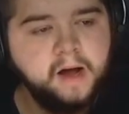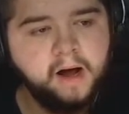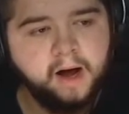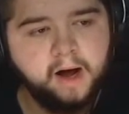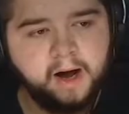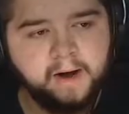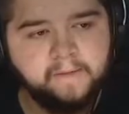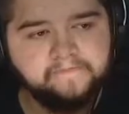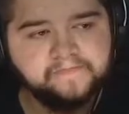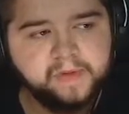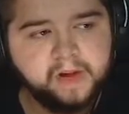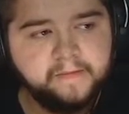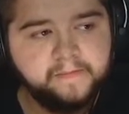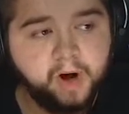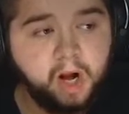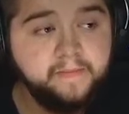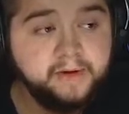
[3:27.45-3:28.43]
But
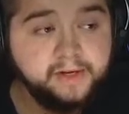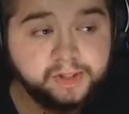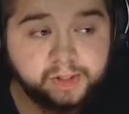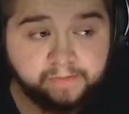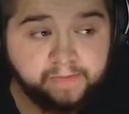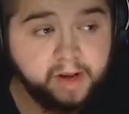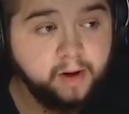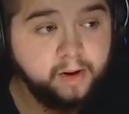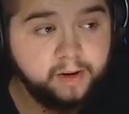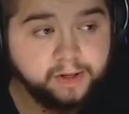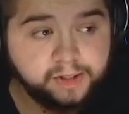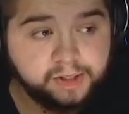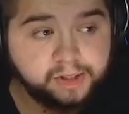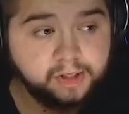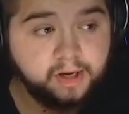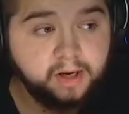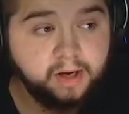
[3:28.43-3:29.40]
I mean, to be
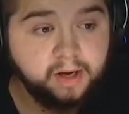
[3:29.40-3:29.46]
honest,